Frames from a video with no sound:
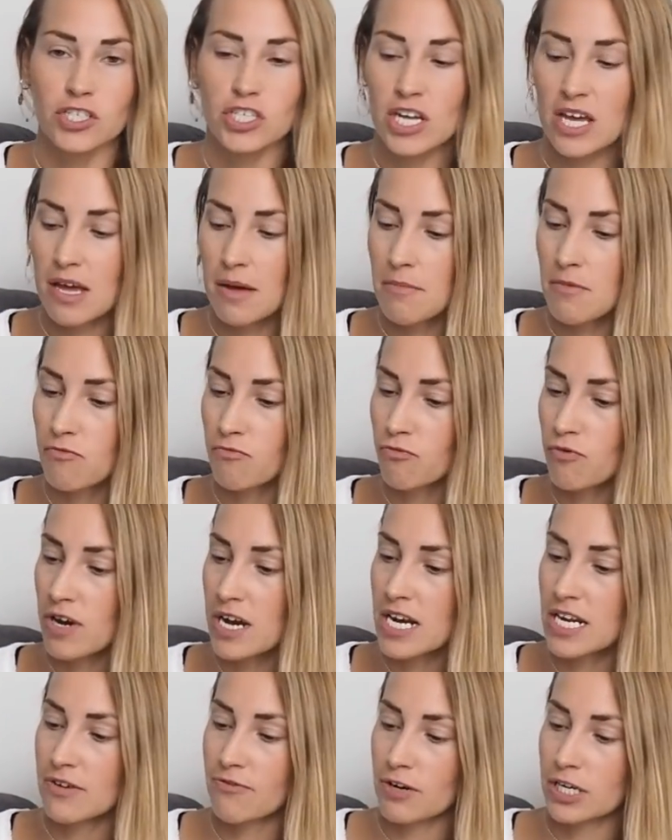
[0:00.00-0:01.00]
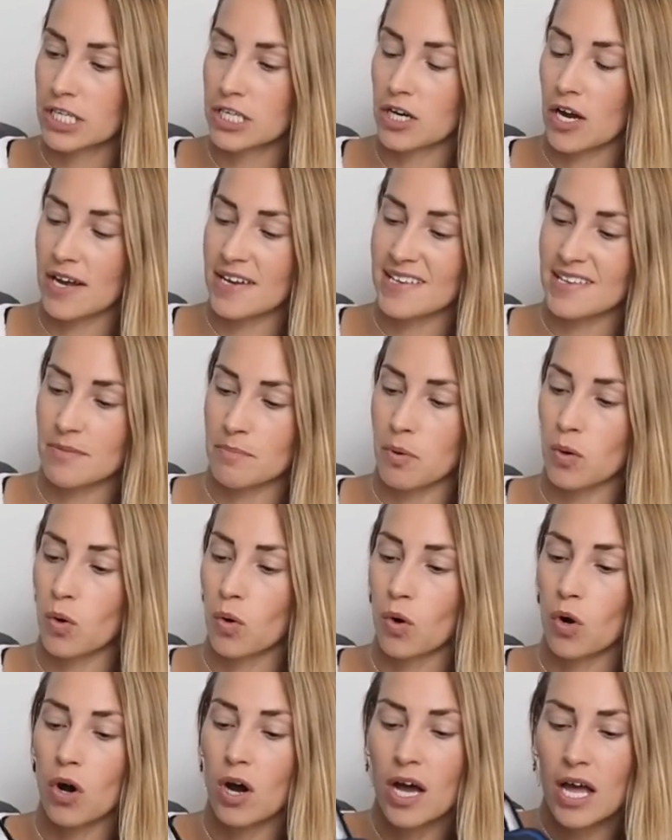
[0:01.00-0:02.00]
gym. Really, really nice
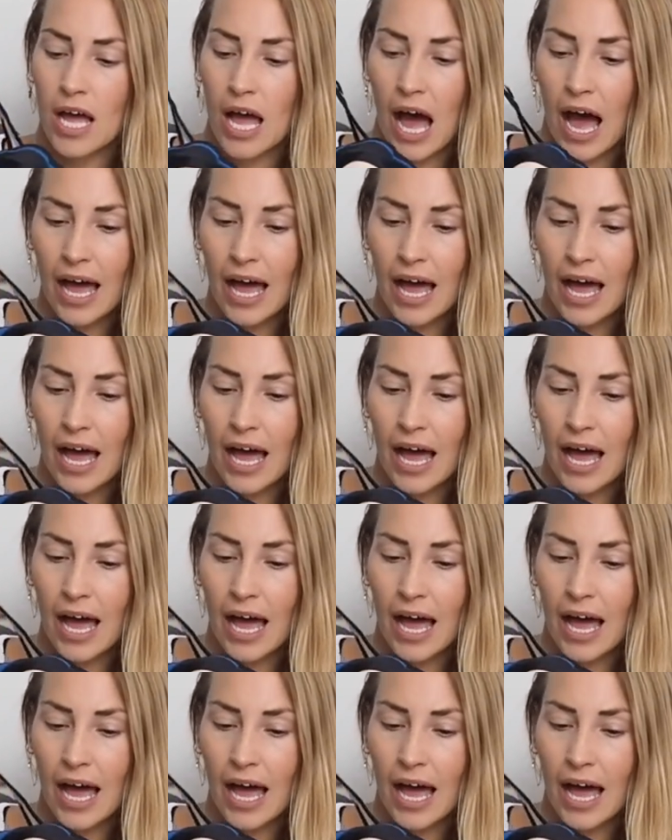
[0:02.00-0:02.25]
support.